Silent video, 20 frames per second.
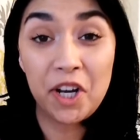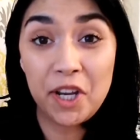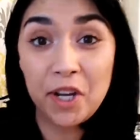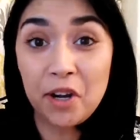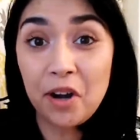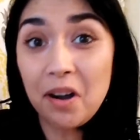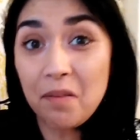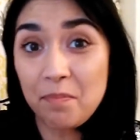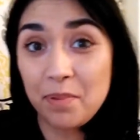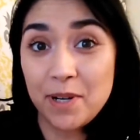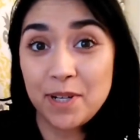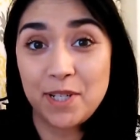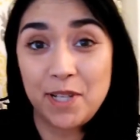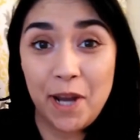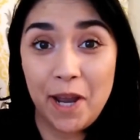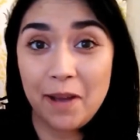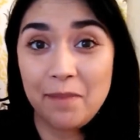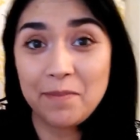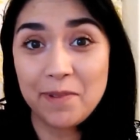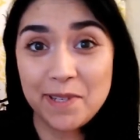in our
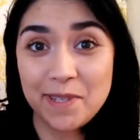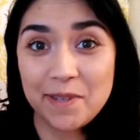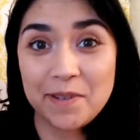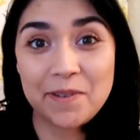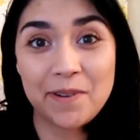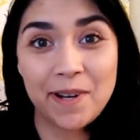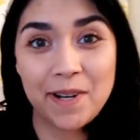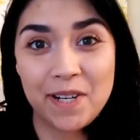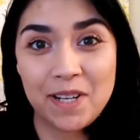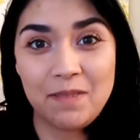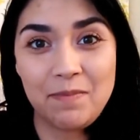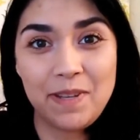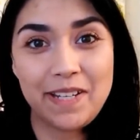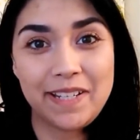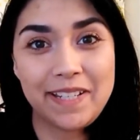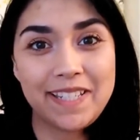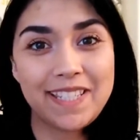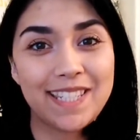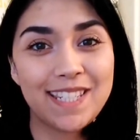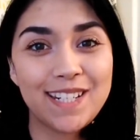pajamas already
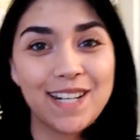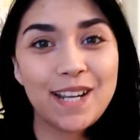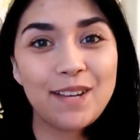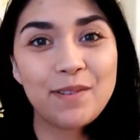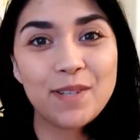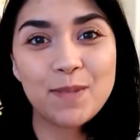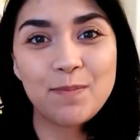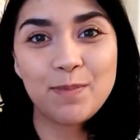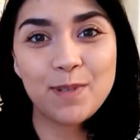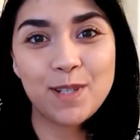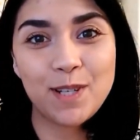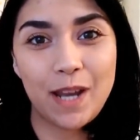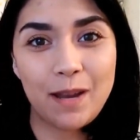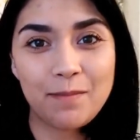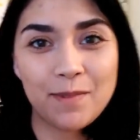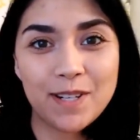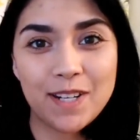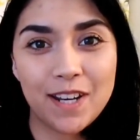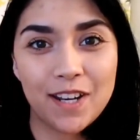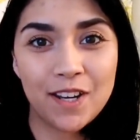because today was
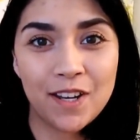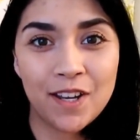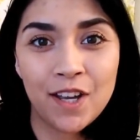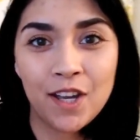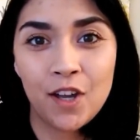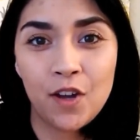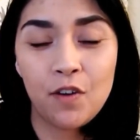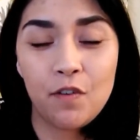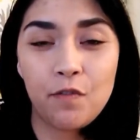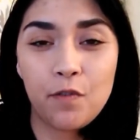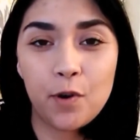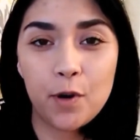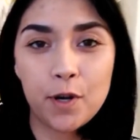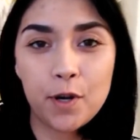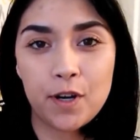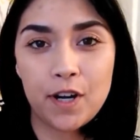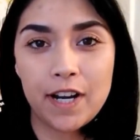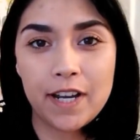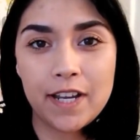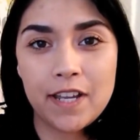pajama day. For
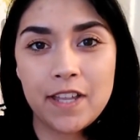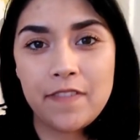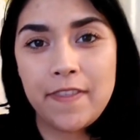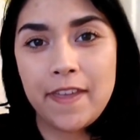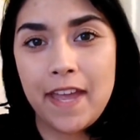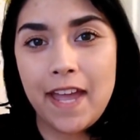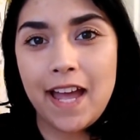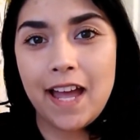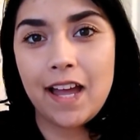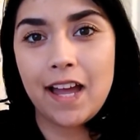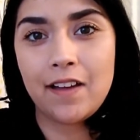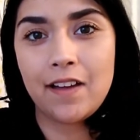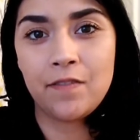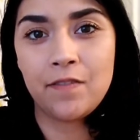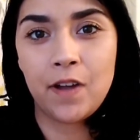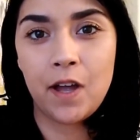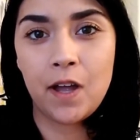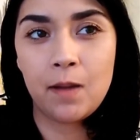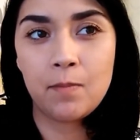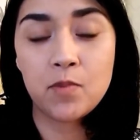Naraya, they
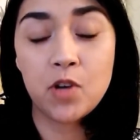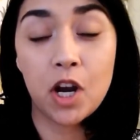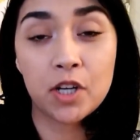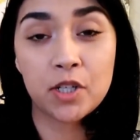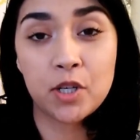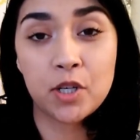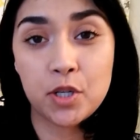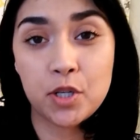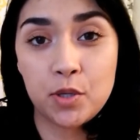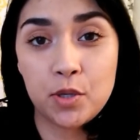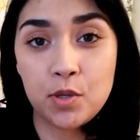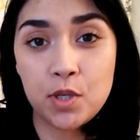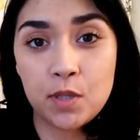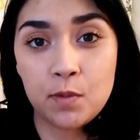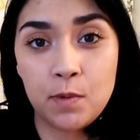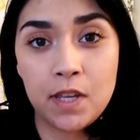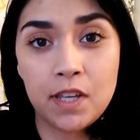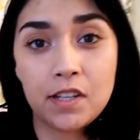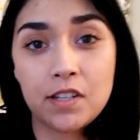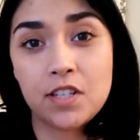have Dr. Seuss
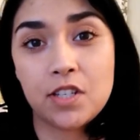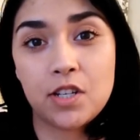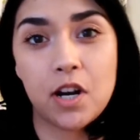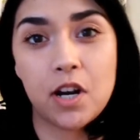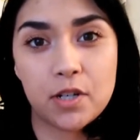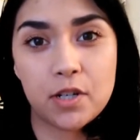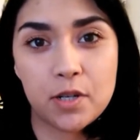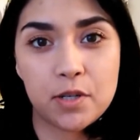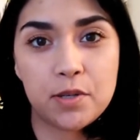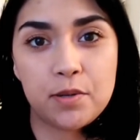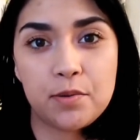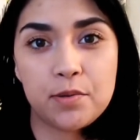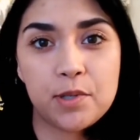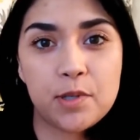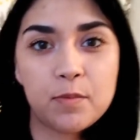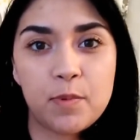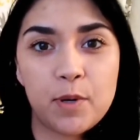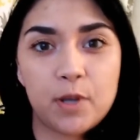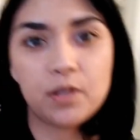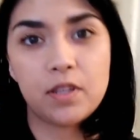week because Dr.
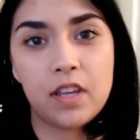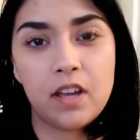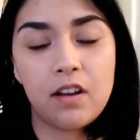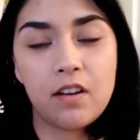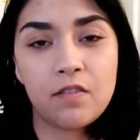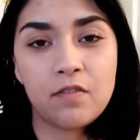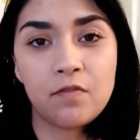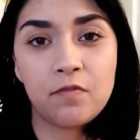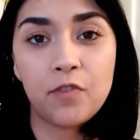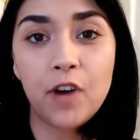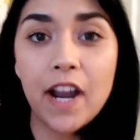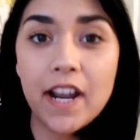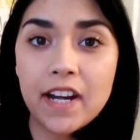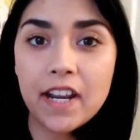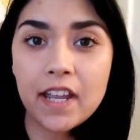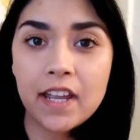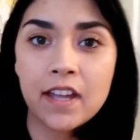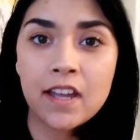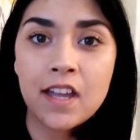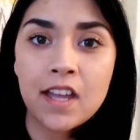Seuss's birthday on
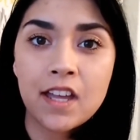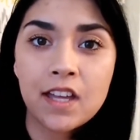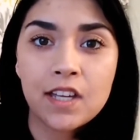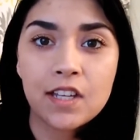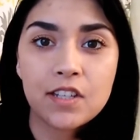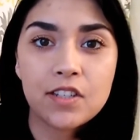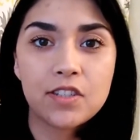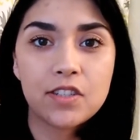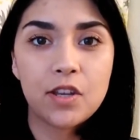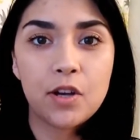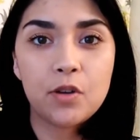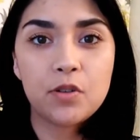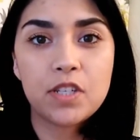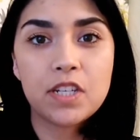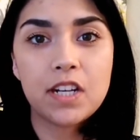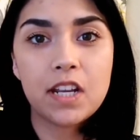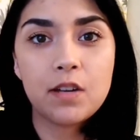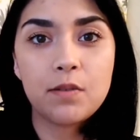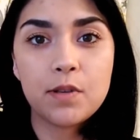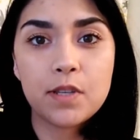Friday. So
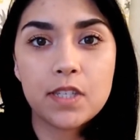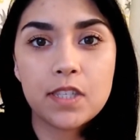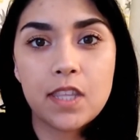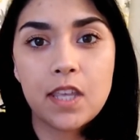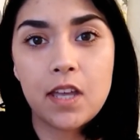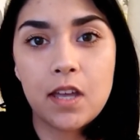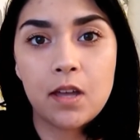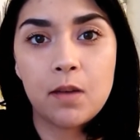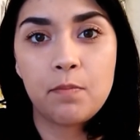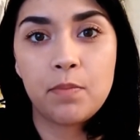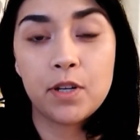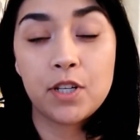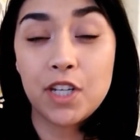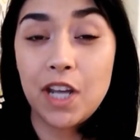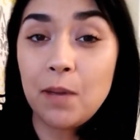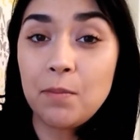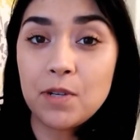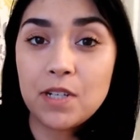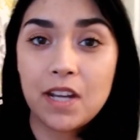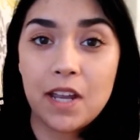today was the
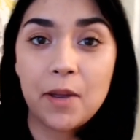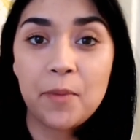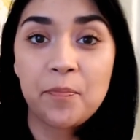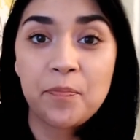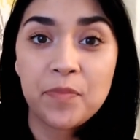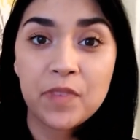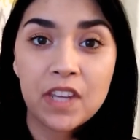pajama day.